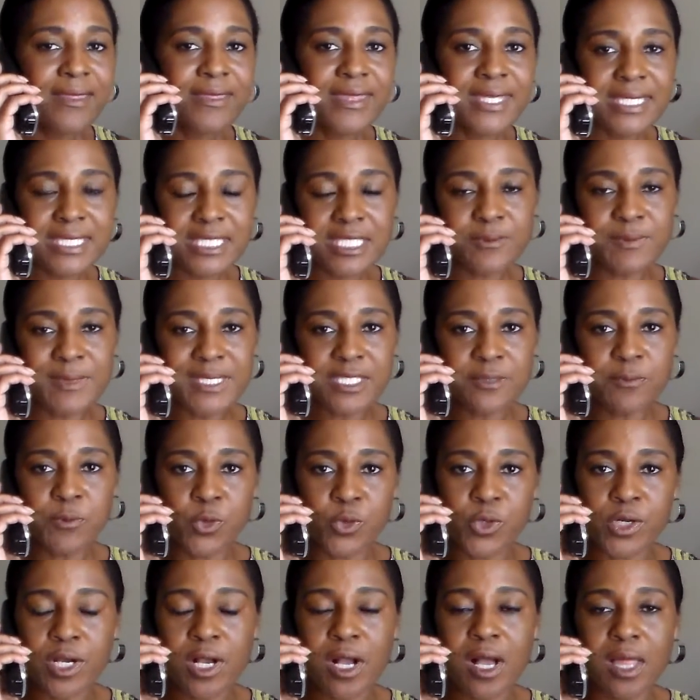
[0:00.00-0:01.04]
this is Miss
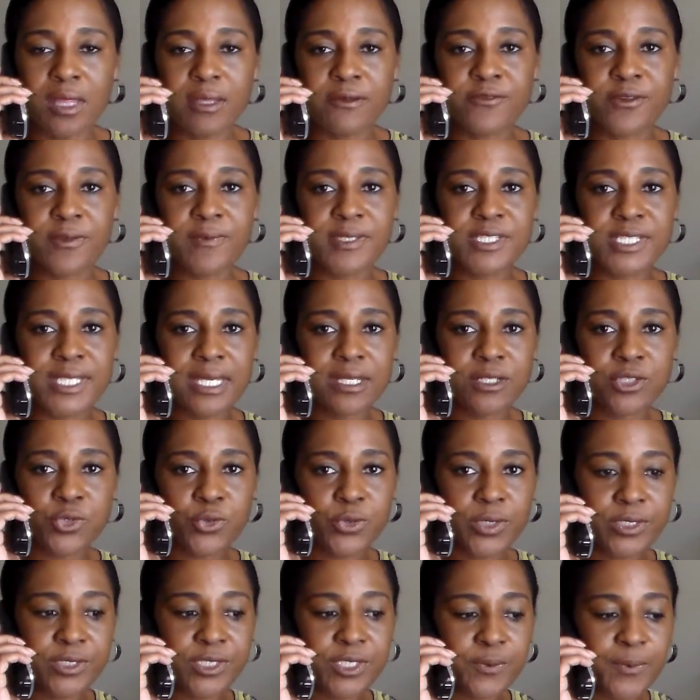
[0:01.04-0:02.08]
Moore calling from the
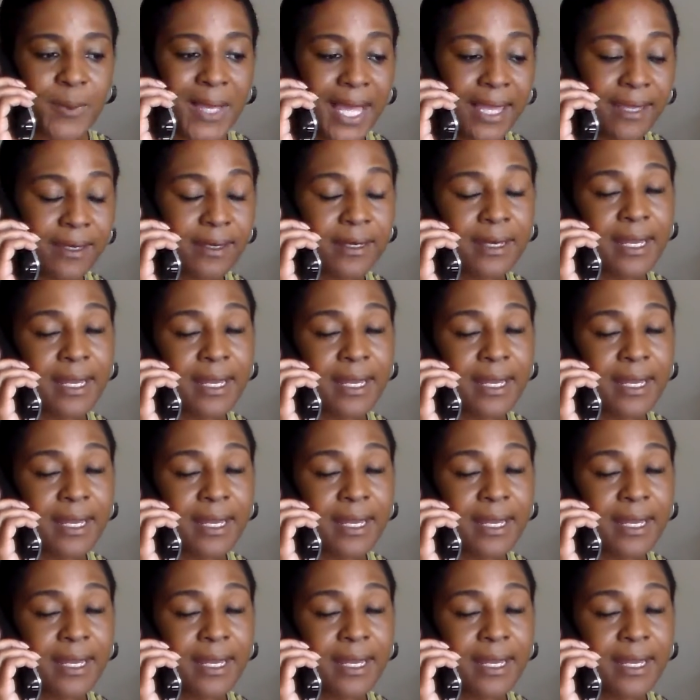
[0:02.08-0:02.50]
Janitorial Spot,